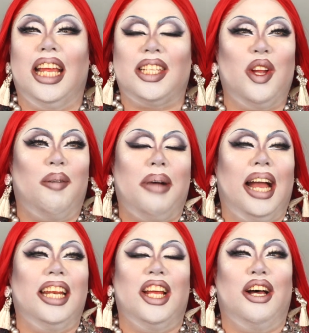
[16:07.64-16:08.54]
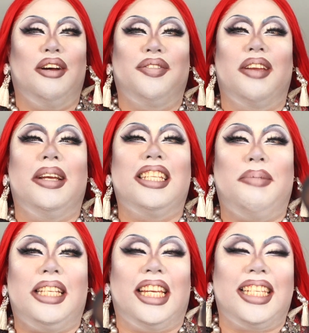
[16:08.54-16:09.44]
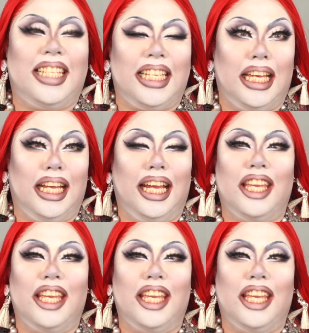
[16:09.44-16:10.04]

It's not matte enough. You're meant to be dustier.